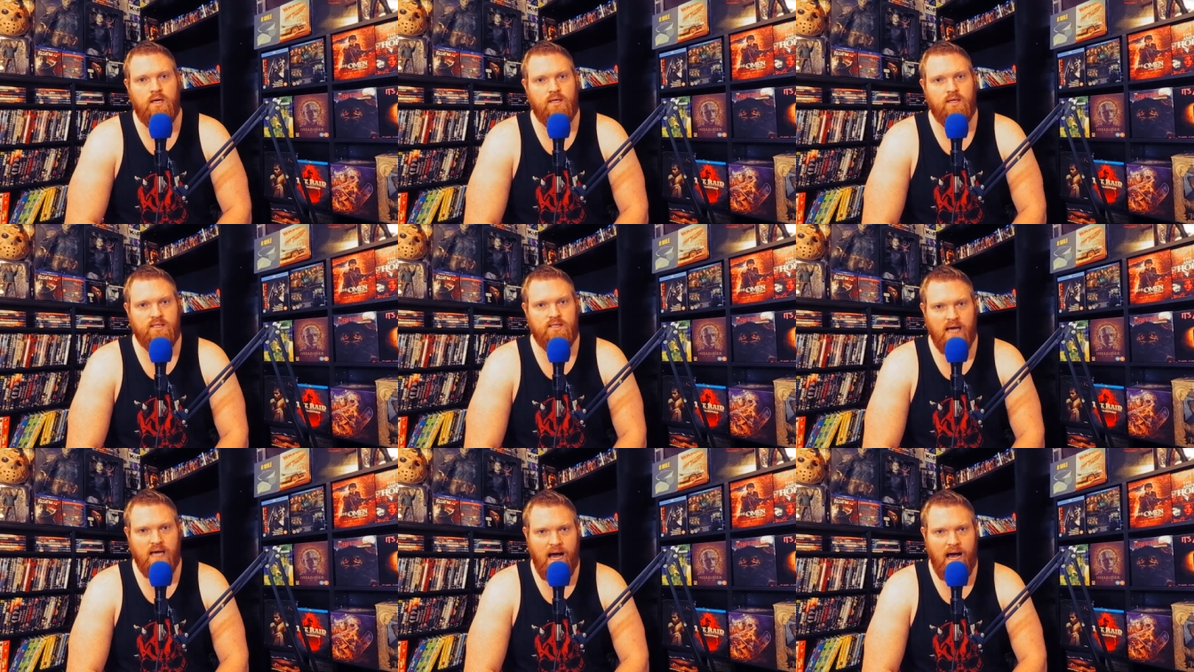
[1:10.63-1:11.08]

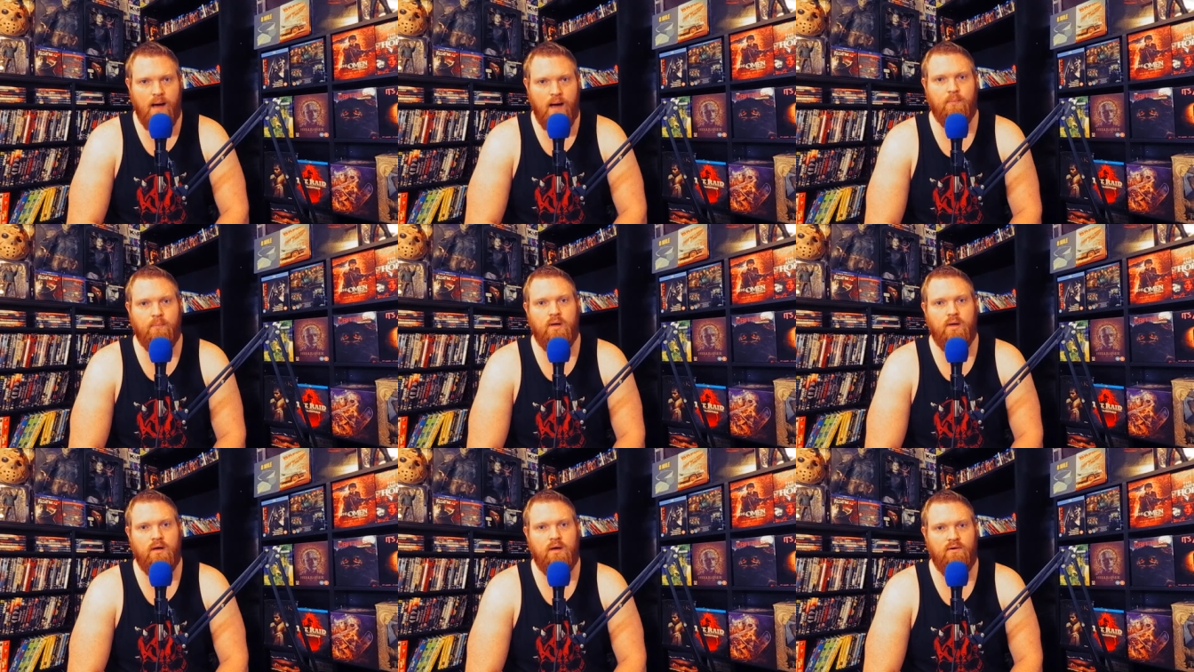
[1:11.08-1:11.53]
top
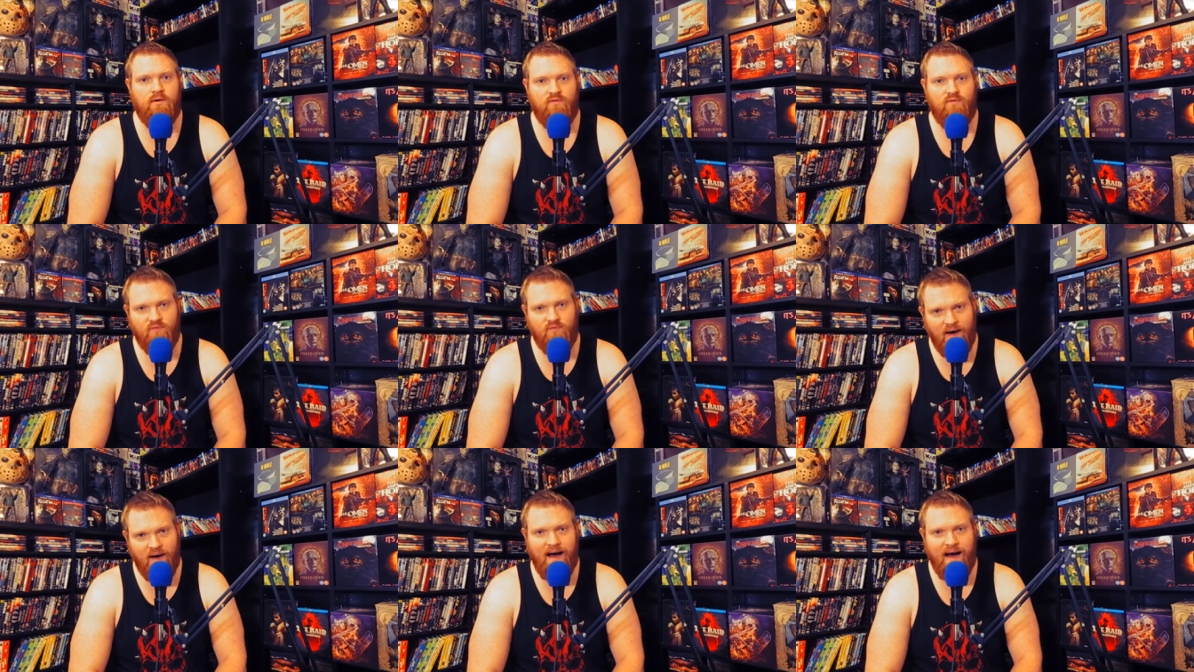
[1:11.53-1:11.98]

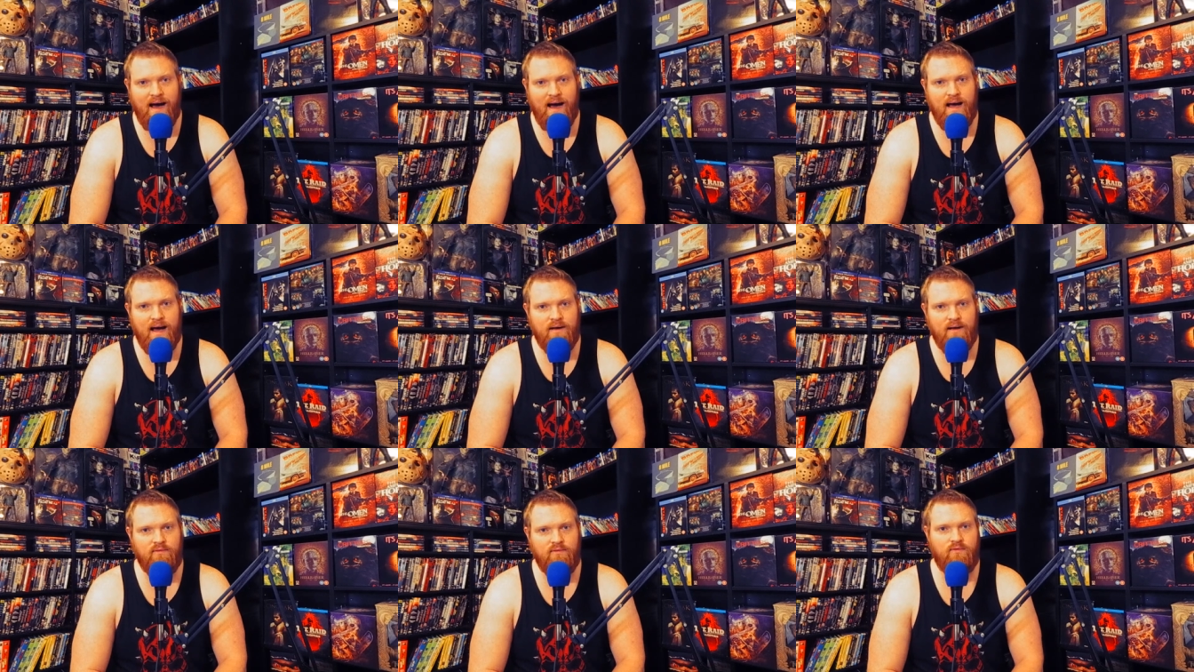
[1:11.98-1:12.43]

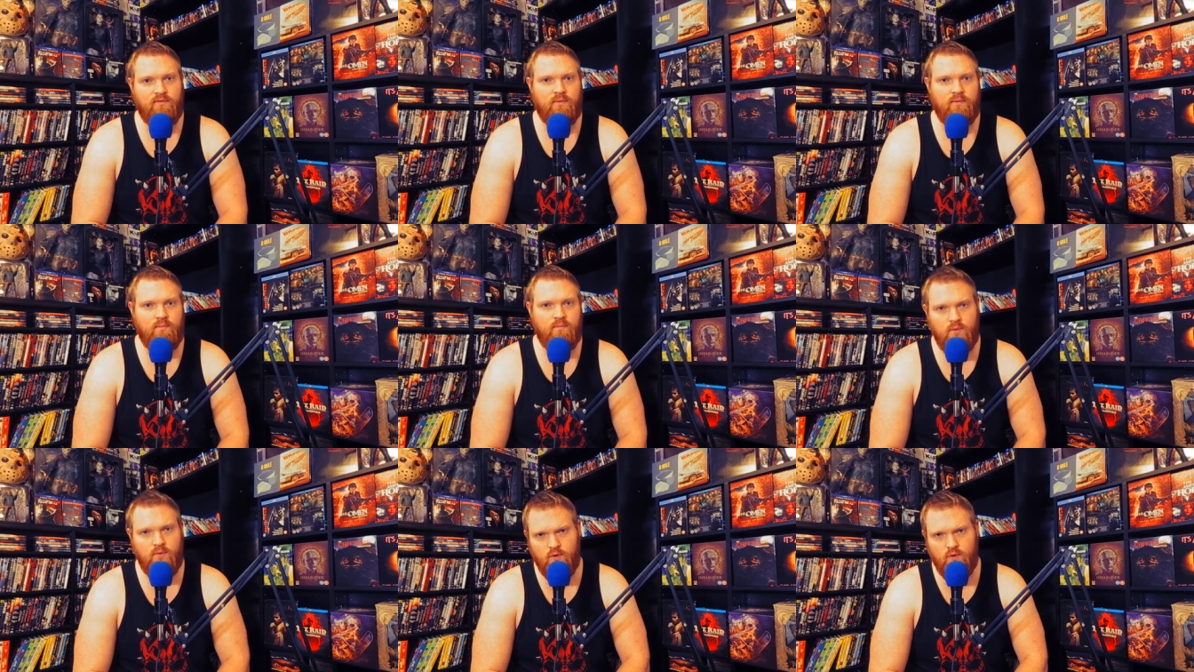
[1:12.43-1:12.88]
5
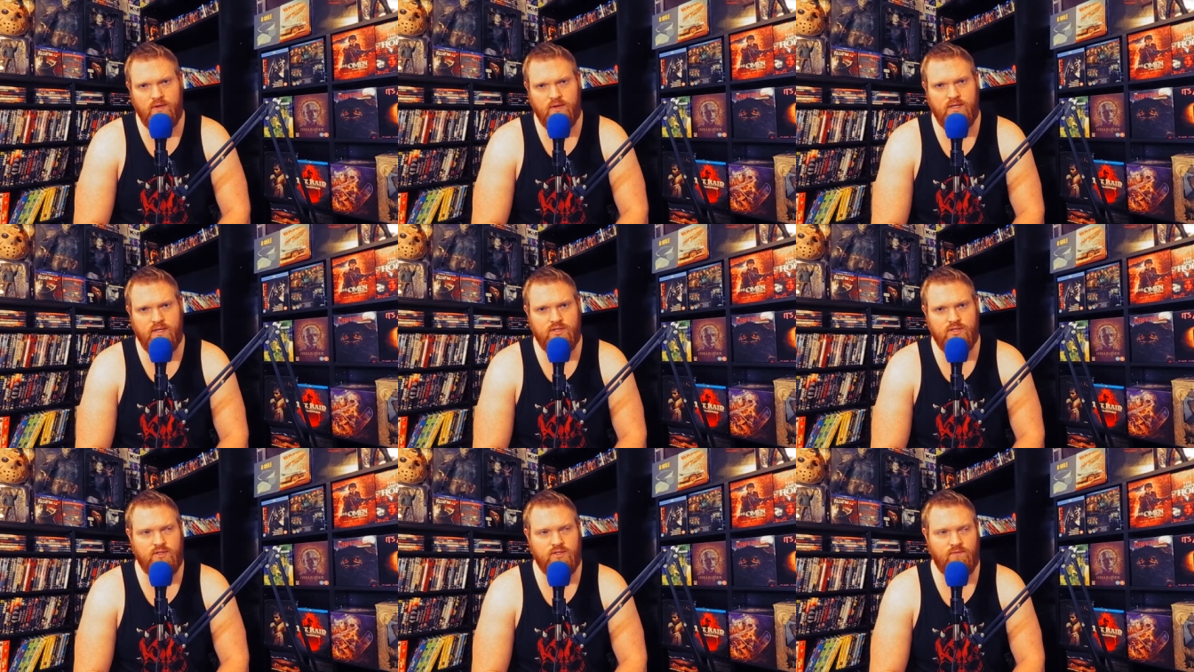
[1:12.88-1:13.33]

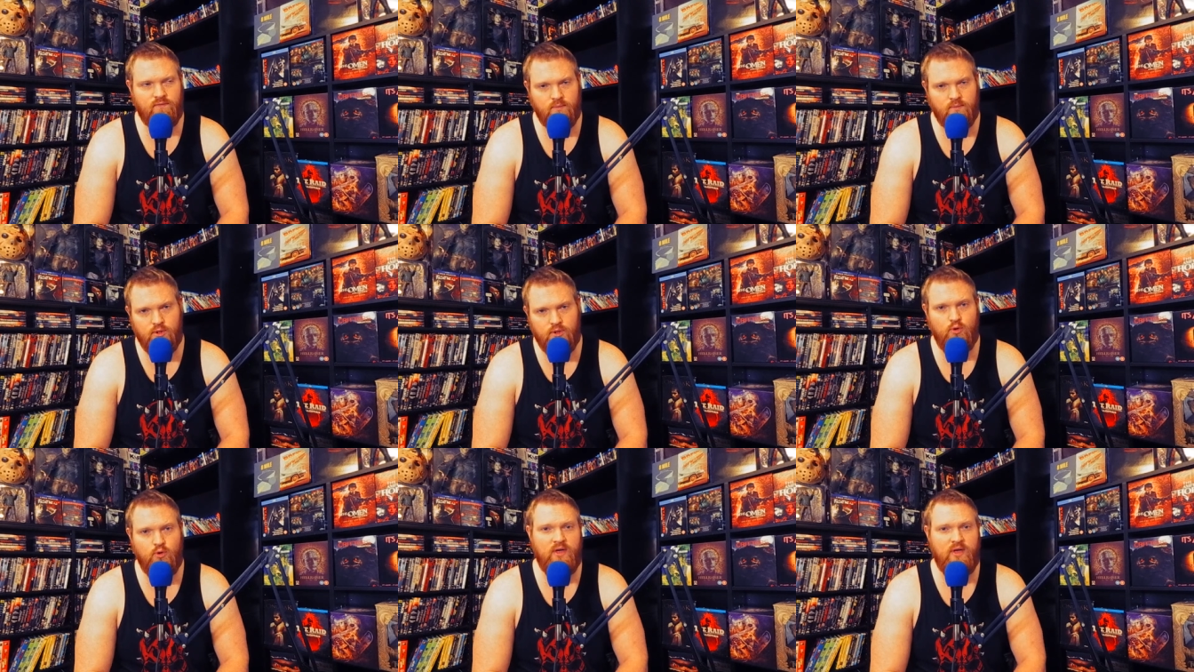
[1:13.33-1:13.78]
movies from
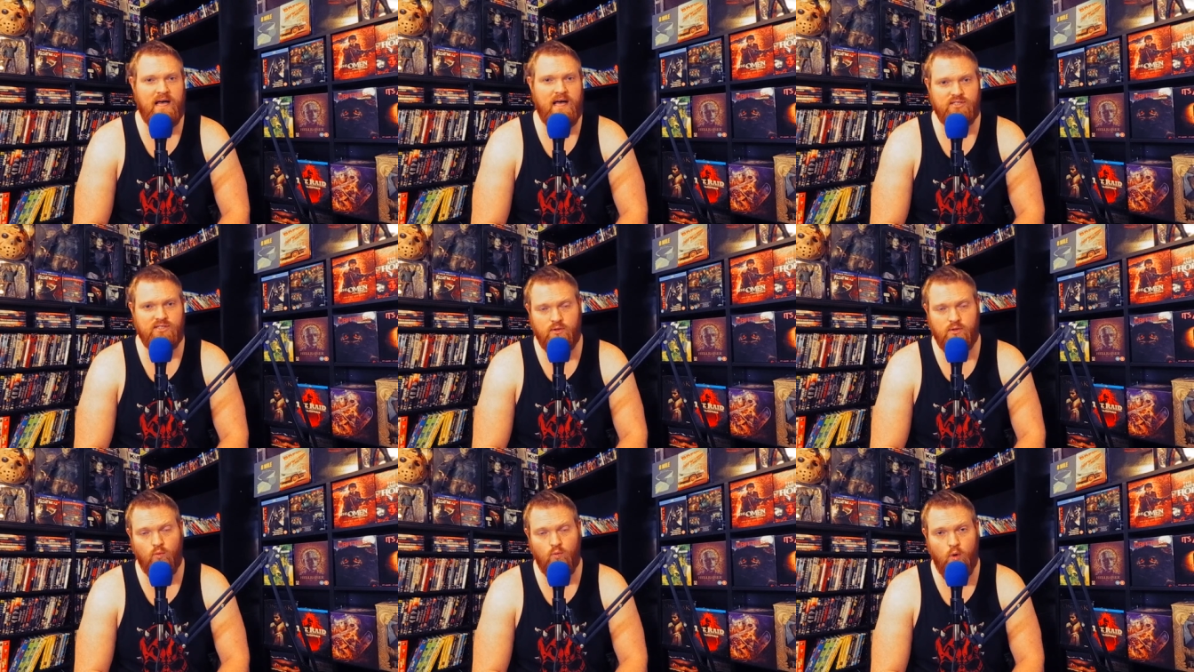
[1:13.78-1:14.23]

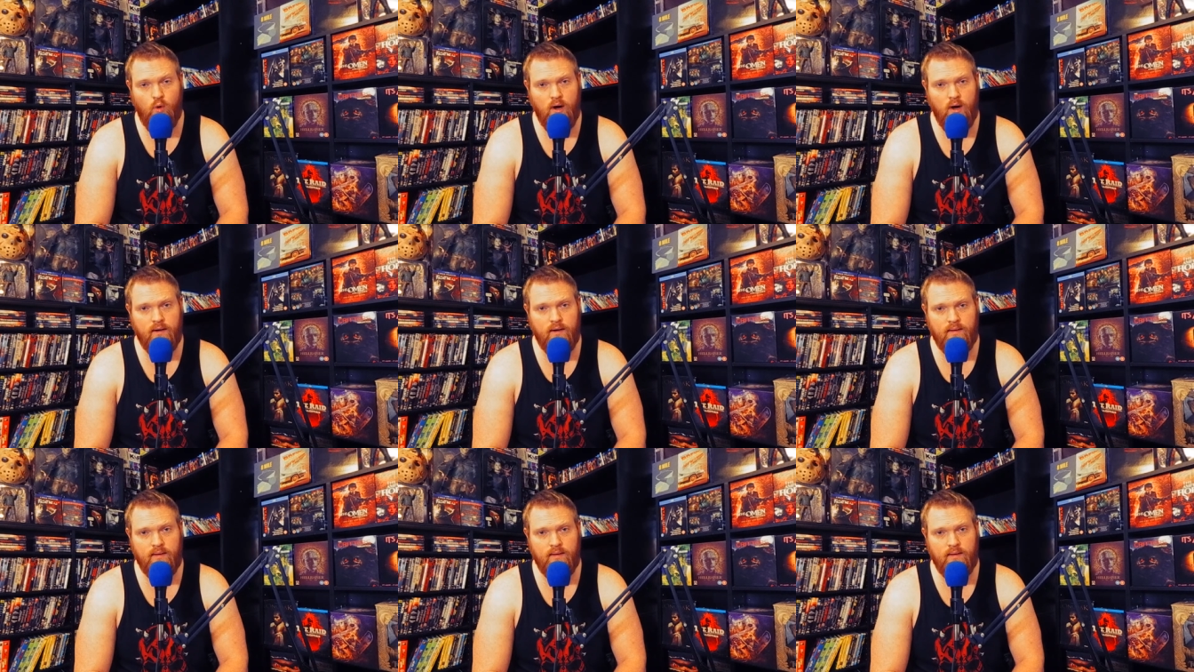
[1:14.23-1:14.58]
2001.